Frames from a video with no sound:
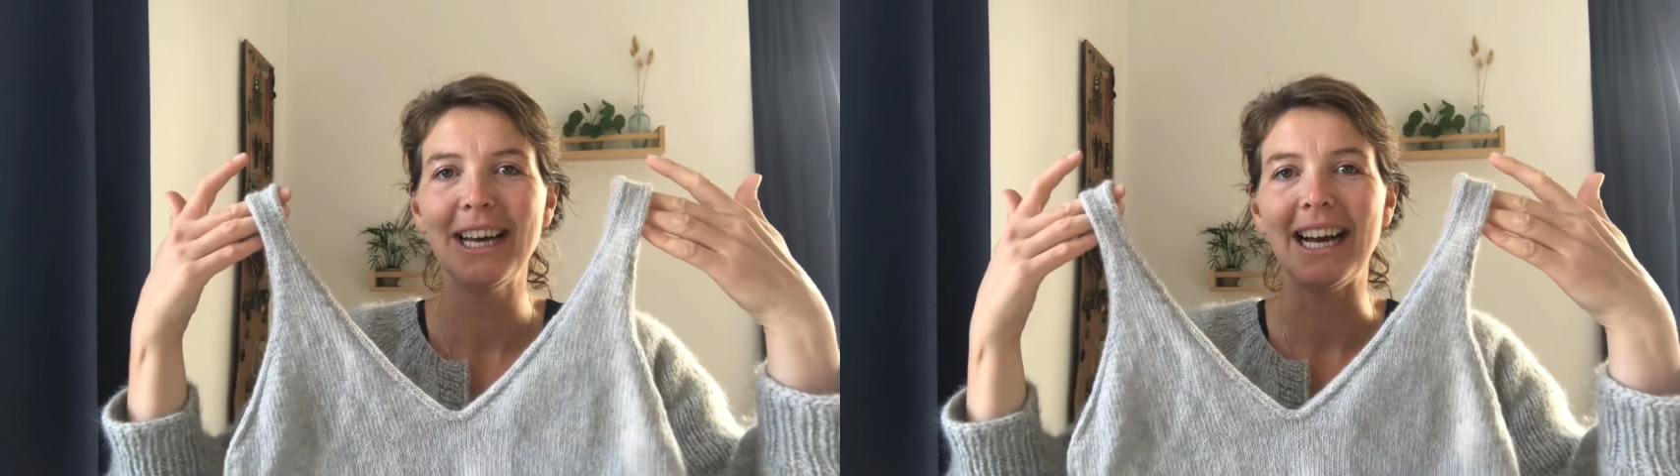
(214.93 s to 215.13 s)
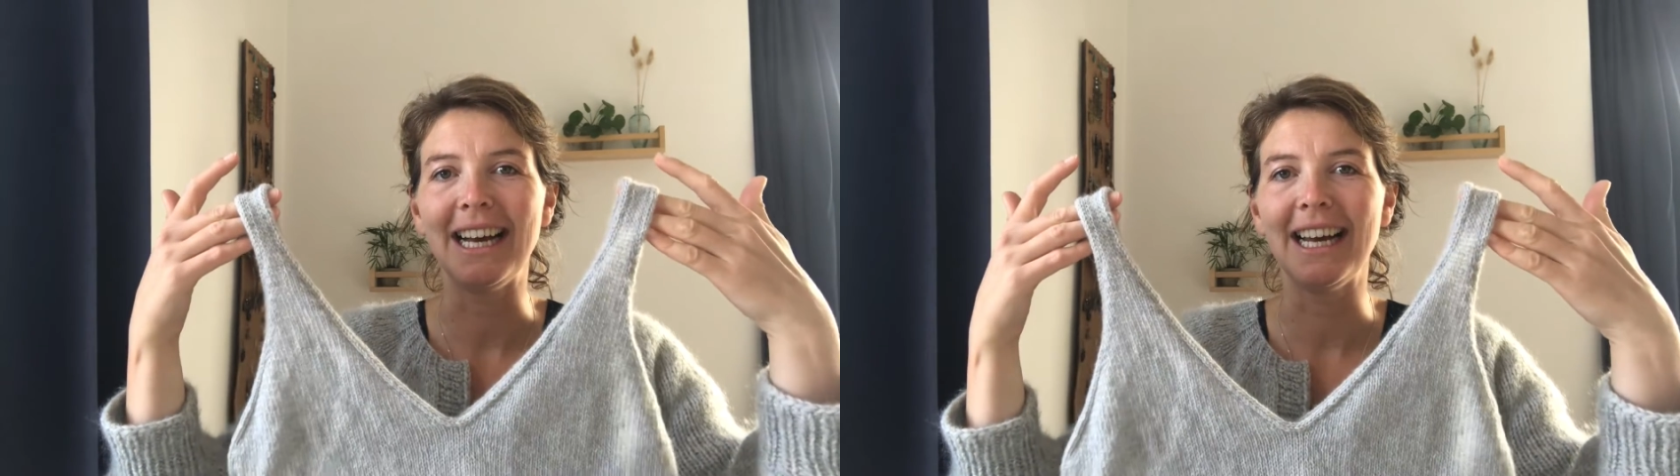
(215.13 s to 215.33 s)

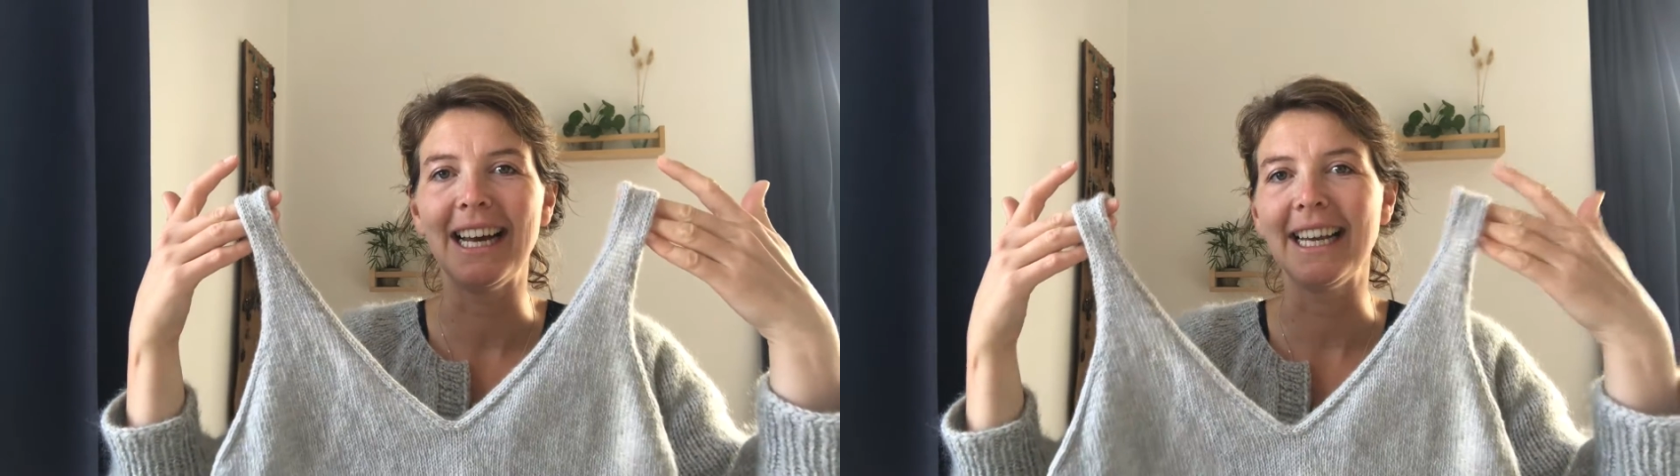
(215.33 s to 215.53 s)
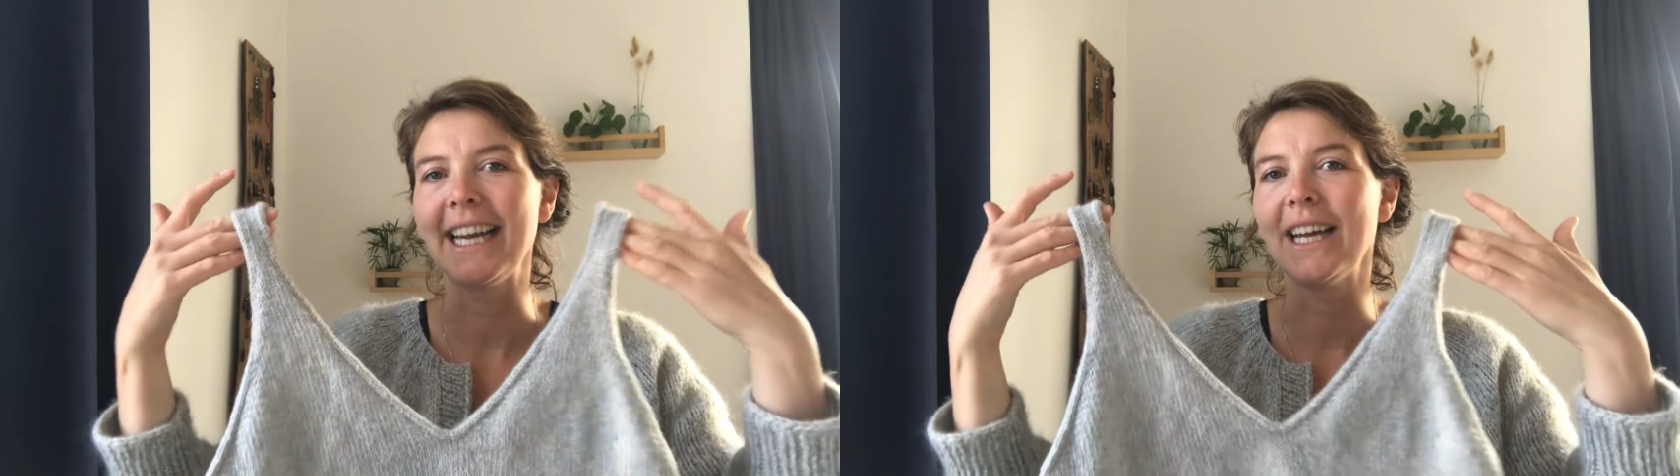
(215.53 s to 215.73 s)

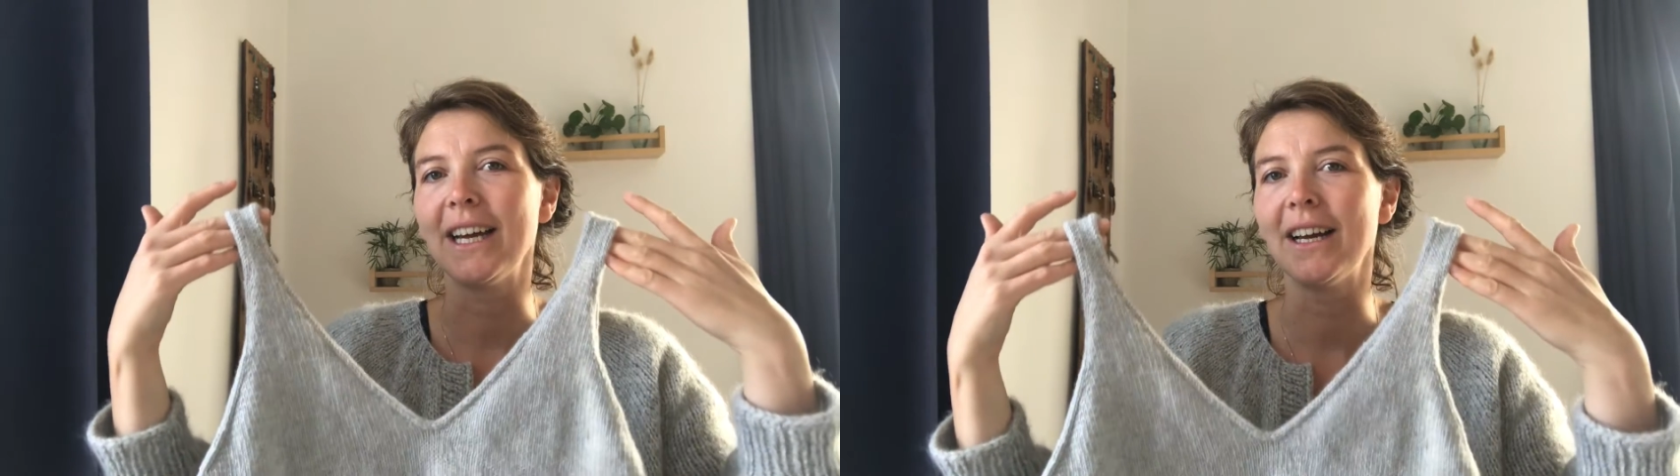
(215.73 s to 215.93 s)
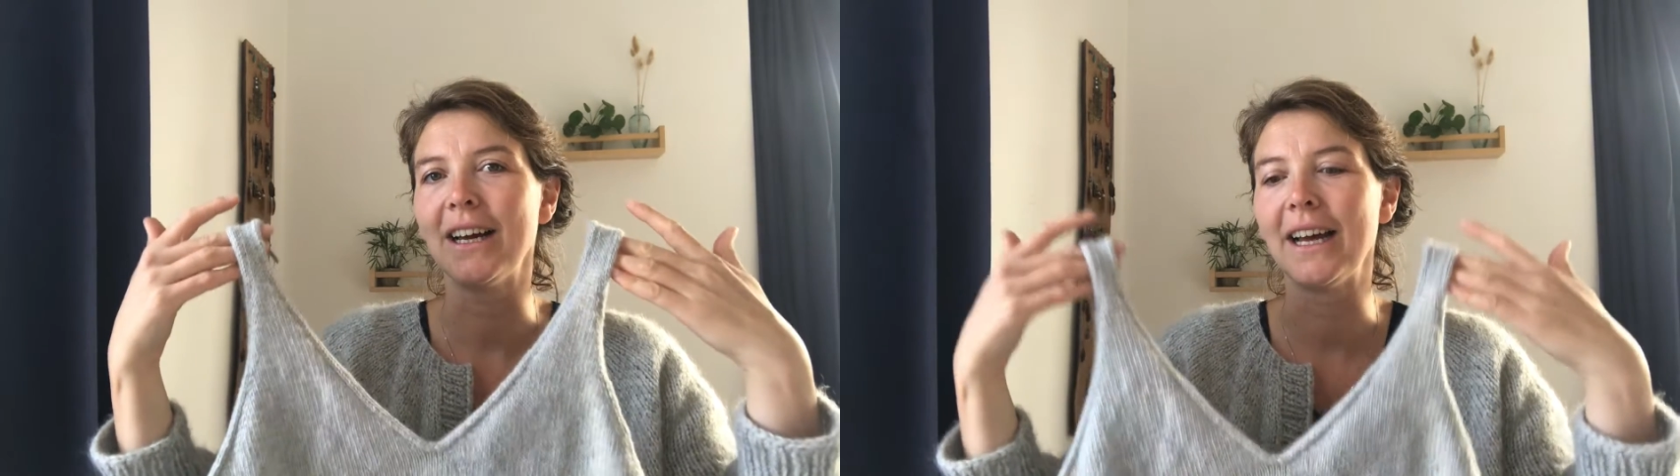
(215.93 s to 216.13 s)
and
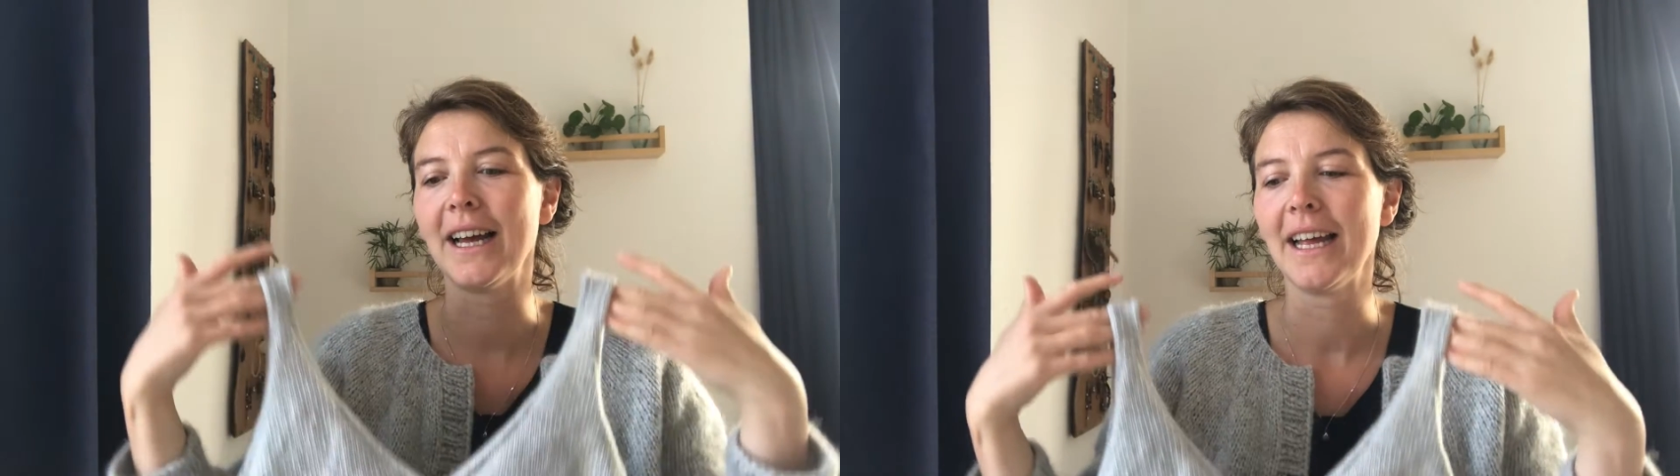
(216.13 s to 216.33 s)
I